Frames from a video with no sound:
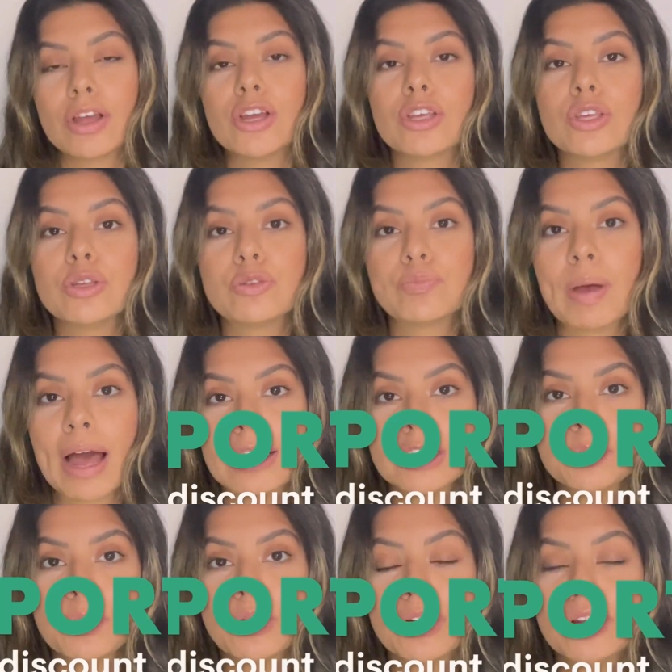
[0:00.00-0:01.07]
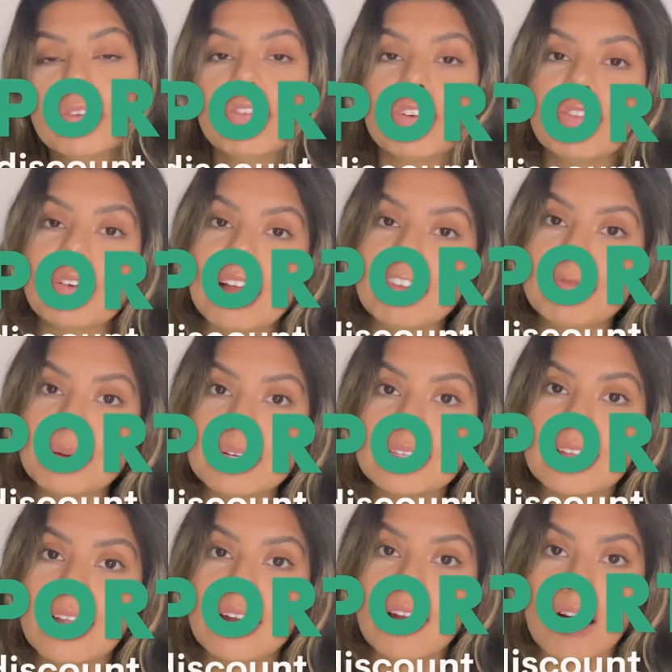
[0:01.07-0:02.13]
Use Passporter for
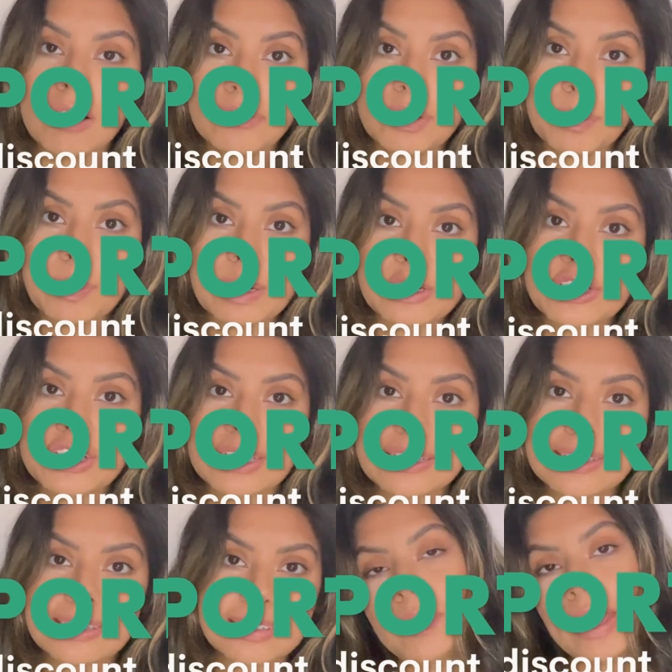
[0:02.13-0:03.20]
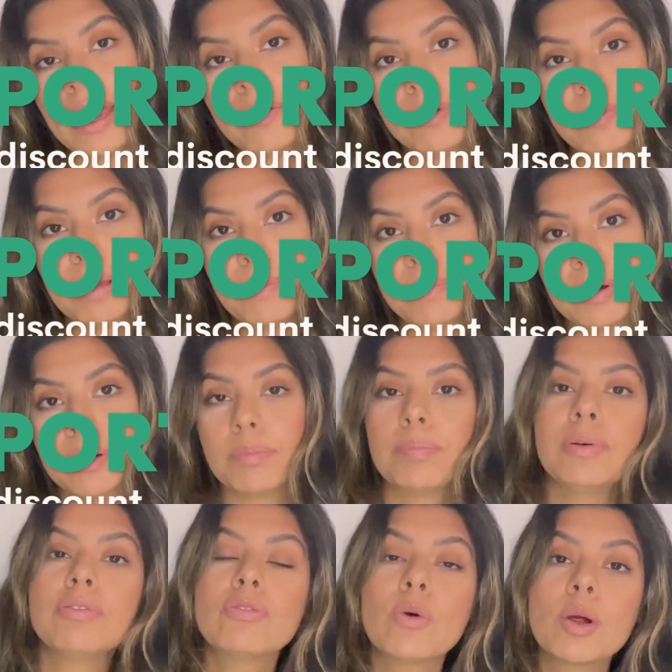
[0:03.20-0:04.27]
5% off your purchase. And remember,
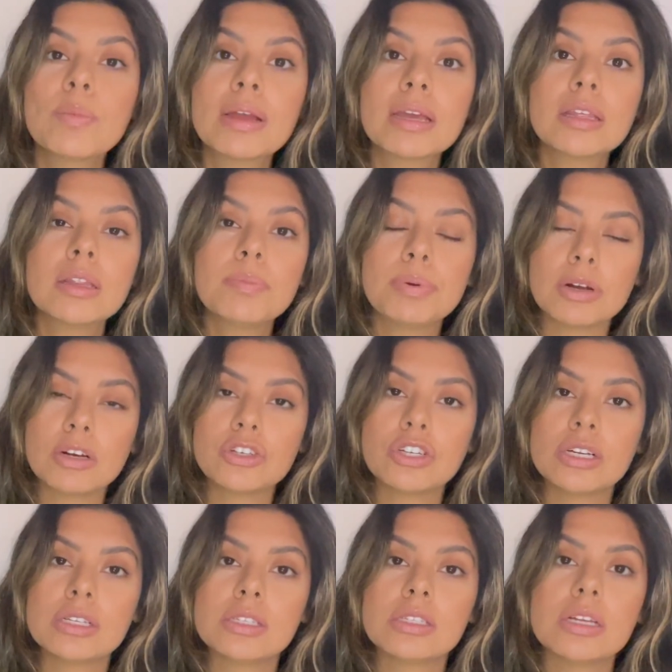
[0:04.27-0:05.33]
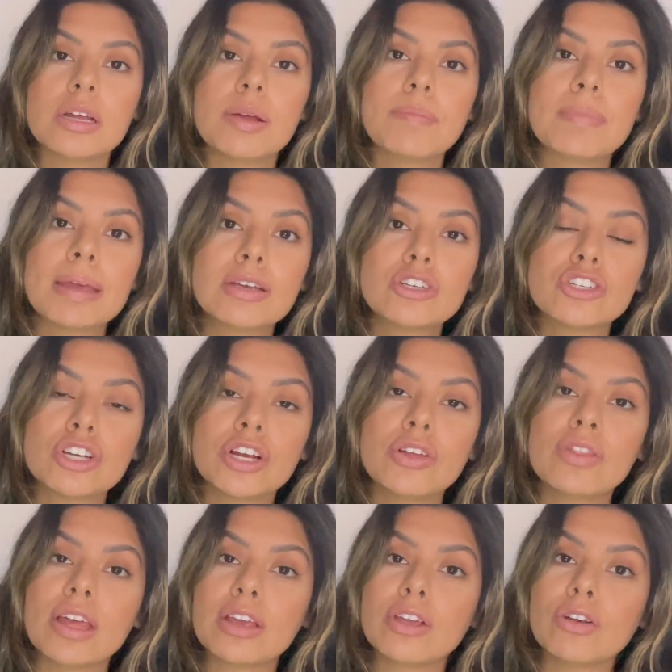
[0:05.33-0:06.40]
before making the purchase, make sure
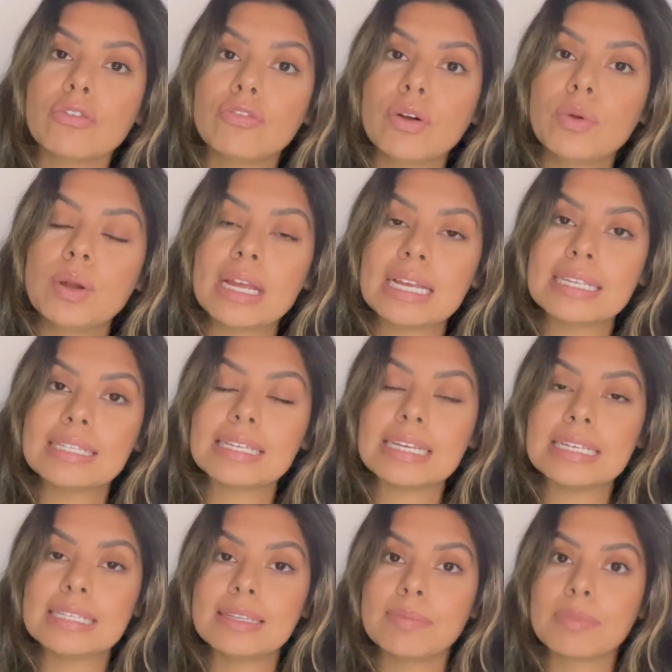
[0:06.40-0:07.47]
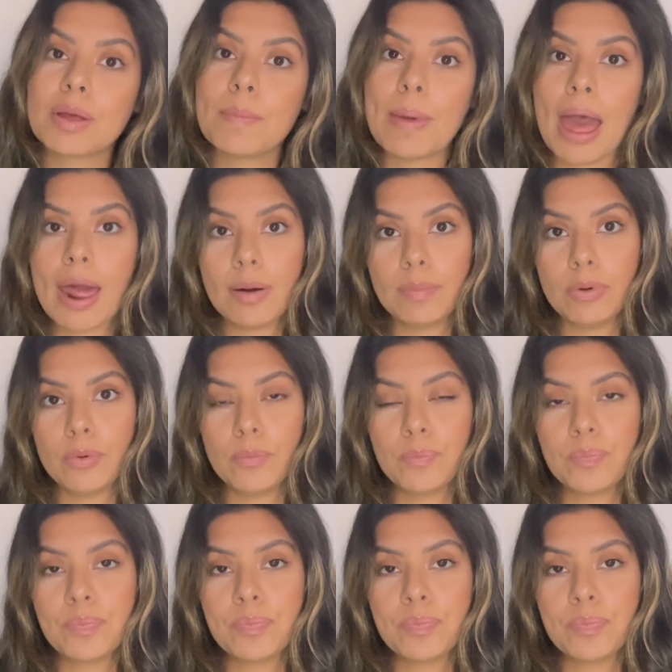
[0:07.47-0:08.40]
that your phone is eSIM compatible.